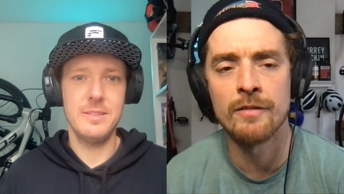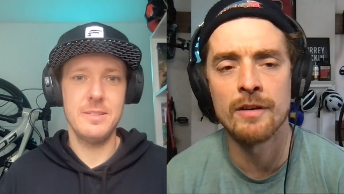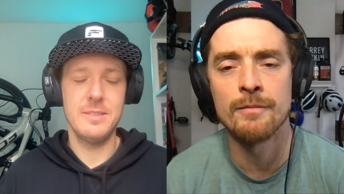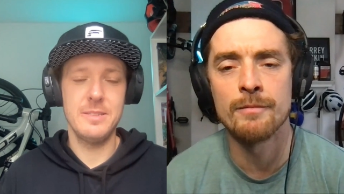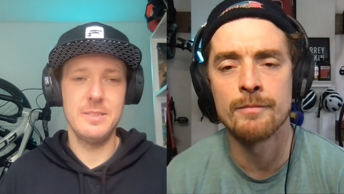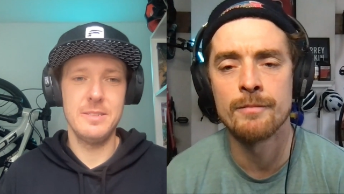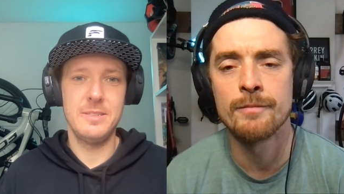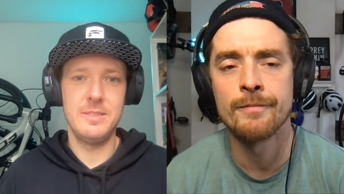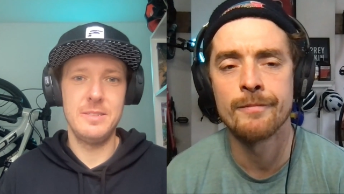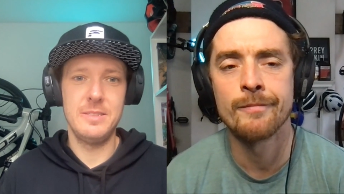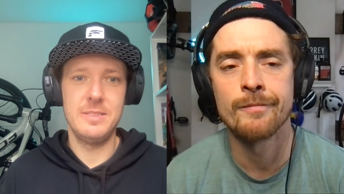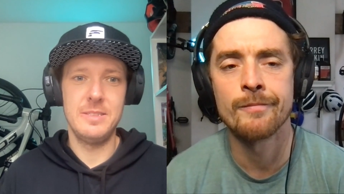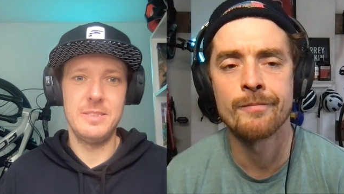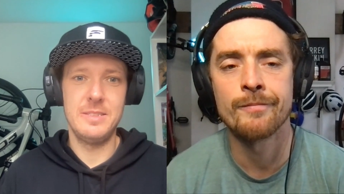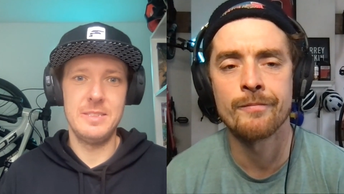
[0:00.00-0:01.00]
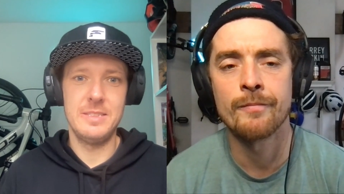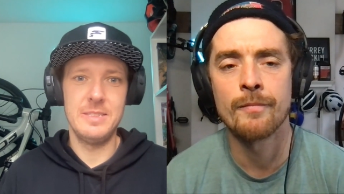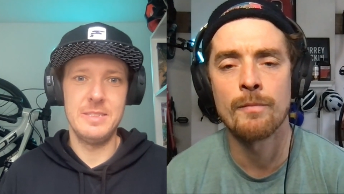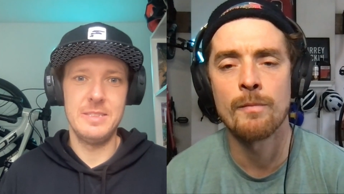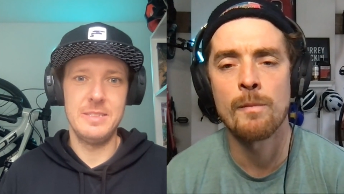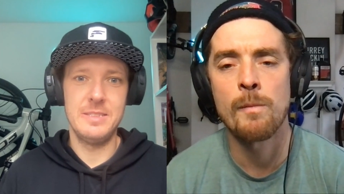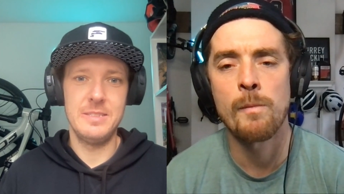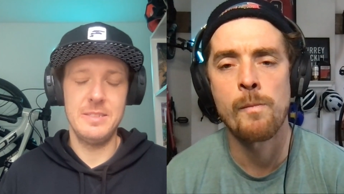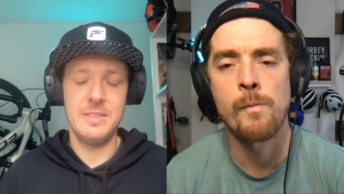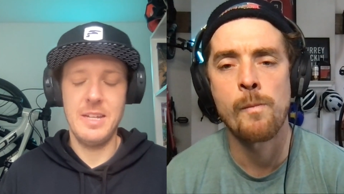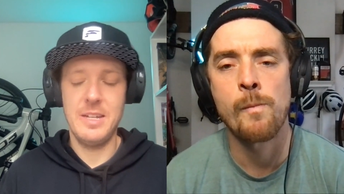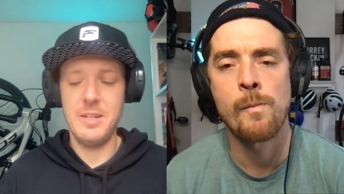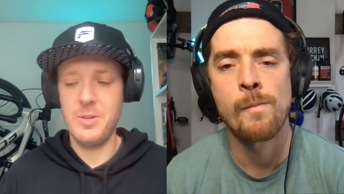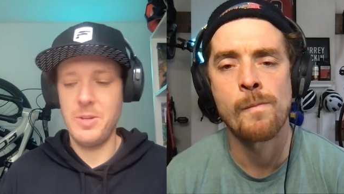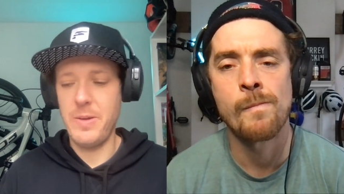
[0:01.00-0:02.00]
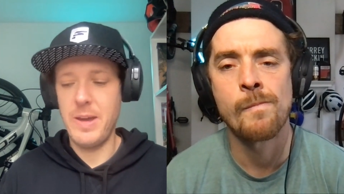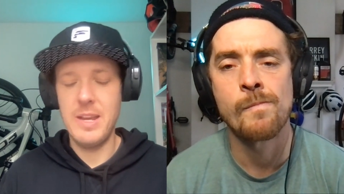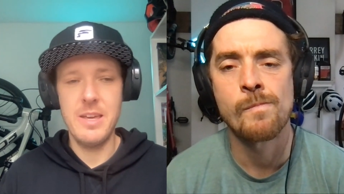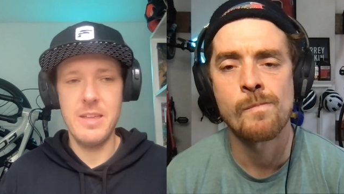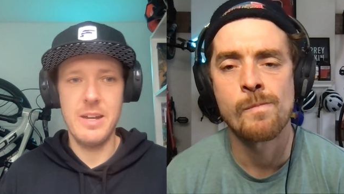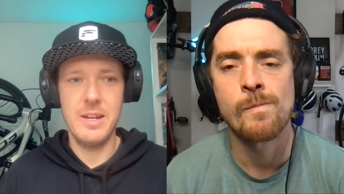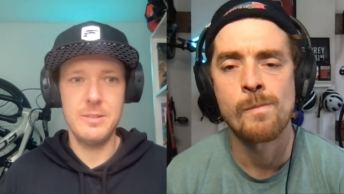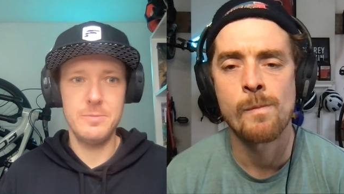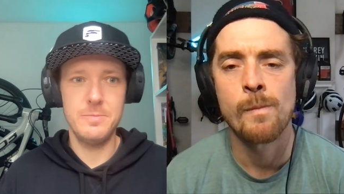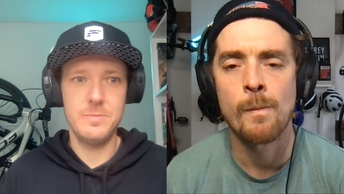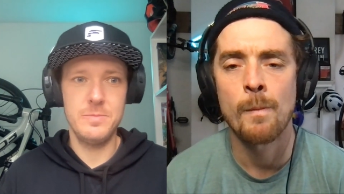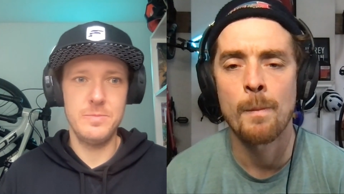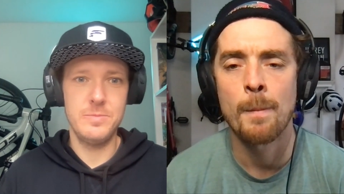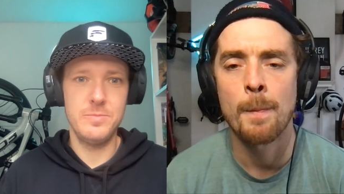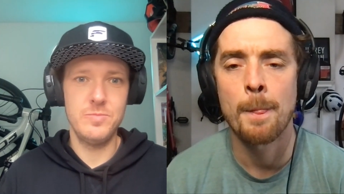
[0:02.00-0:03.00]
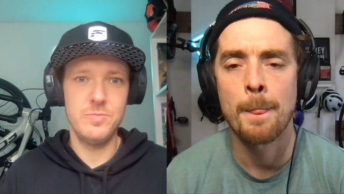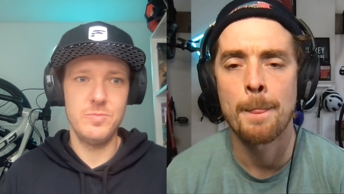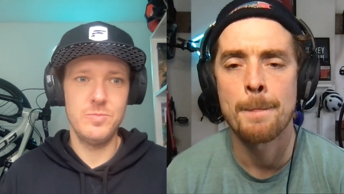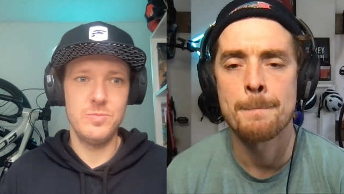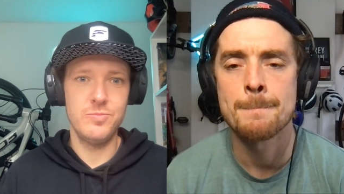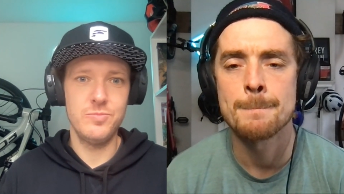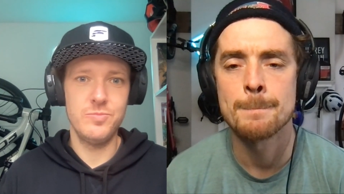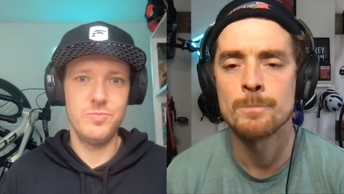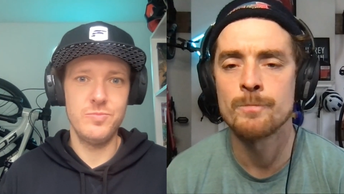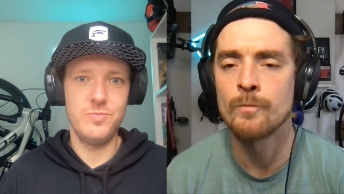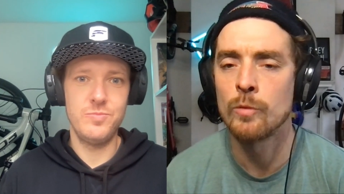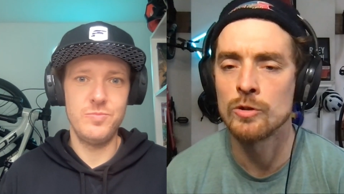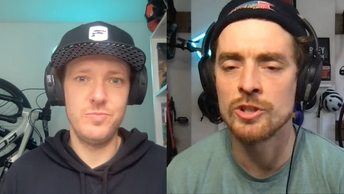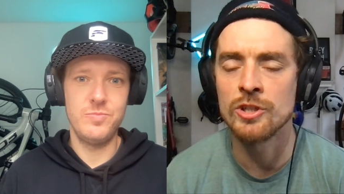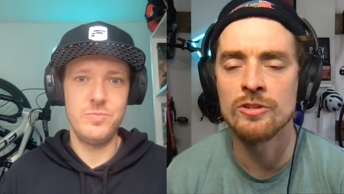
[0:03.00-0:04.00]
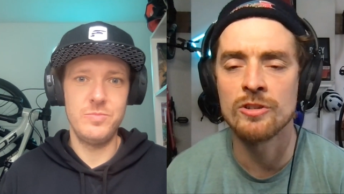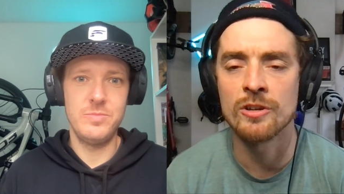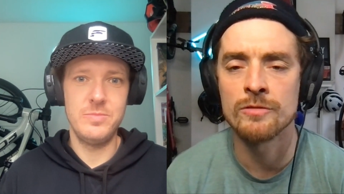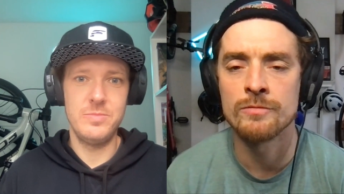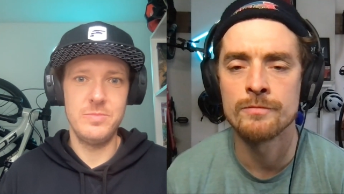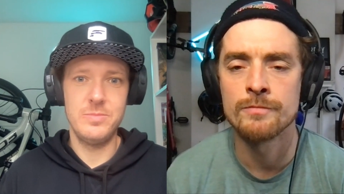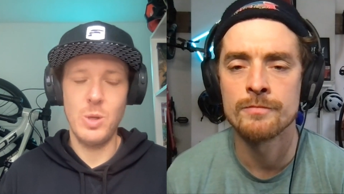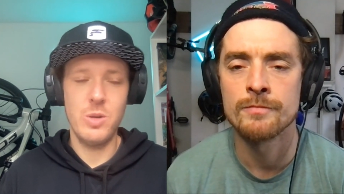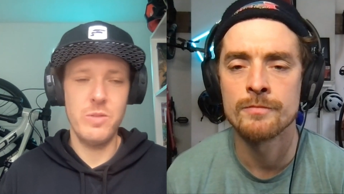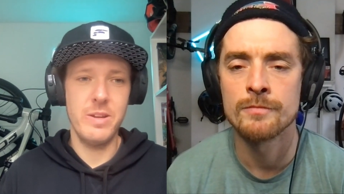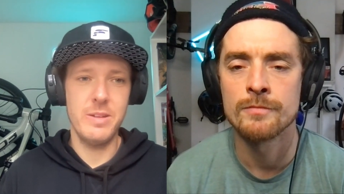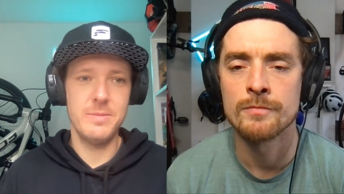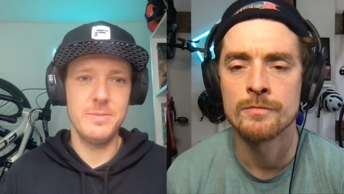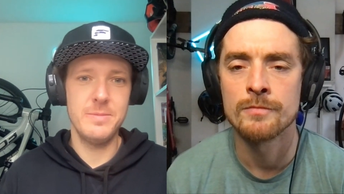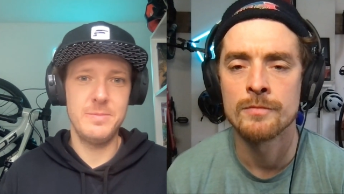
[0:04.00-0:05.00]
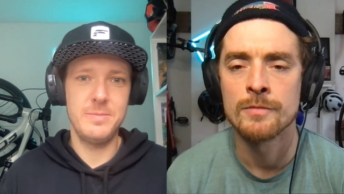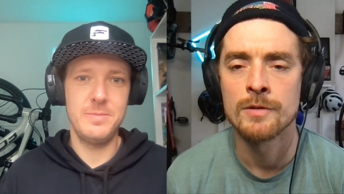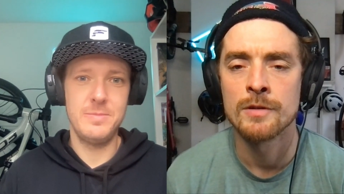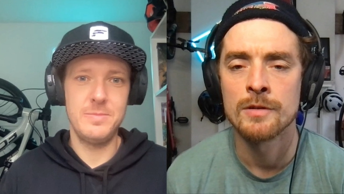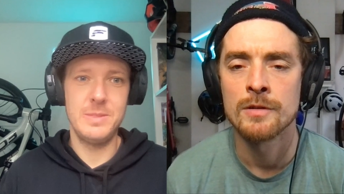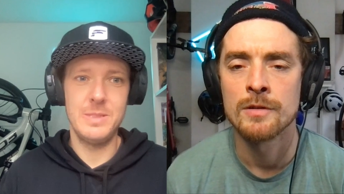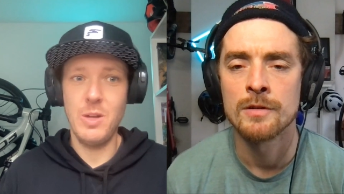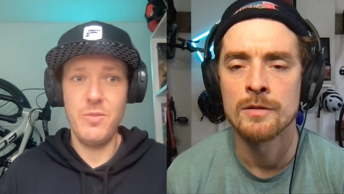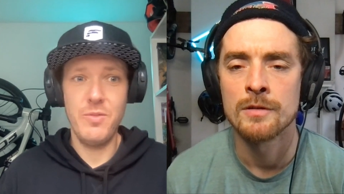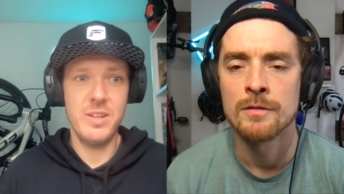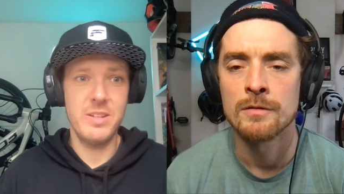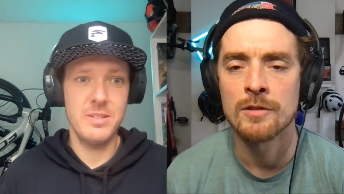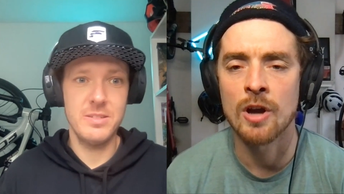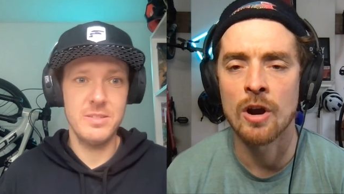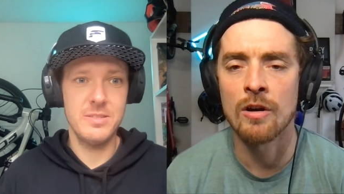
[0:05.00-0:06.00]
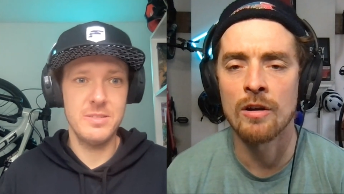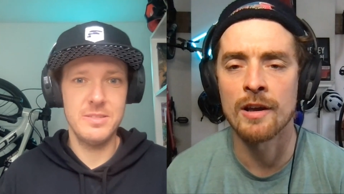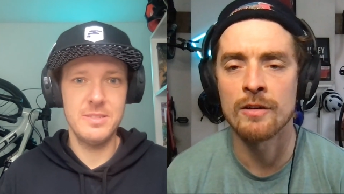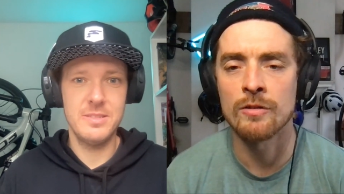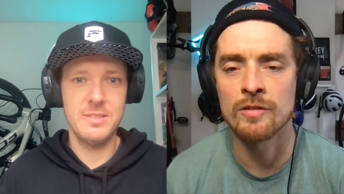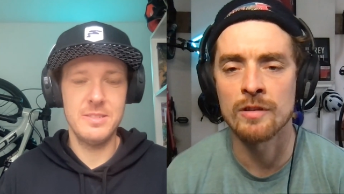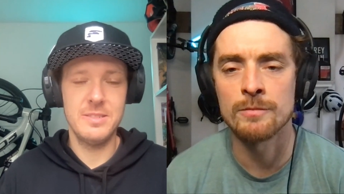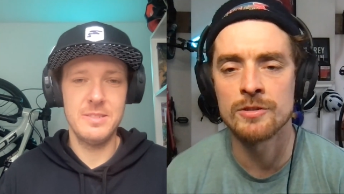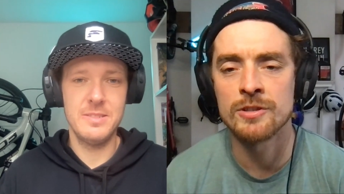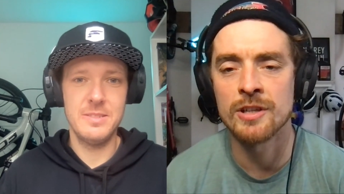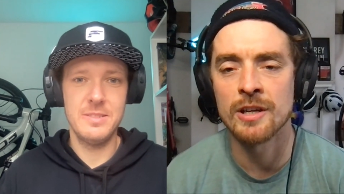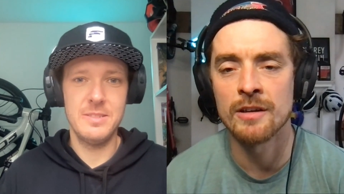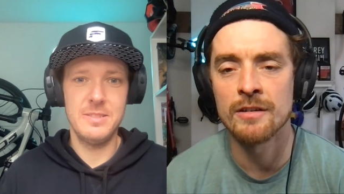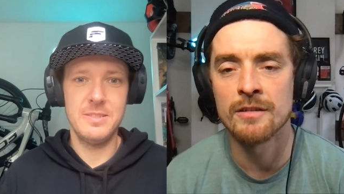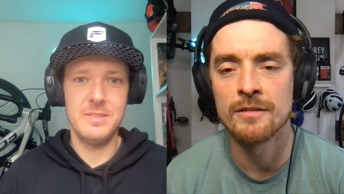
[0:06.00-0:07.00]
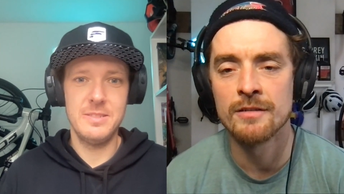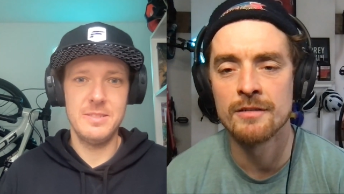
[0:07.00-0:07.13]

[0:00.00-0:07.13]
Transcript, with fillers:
Speaker 1: of it.
Speaker 2: Yeah, I don't do any of that.
Speaker 1: What do you do? None
Speaker 2: of it. Nothing.
Speaker 1: Garlic or some shit.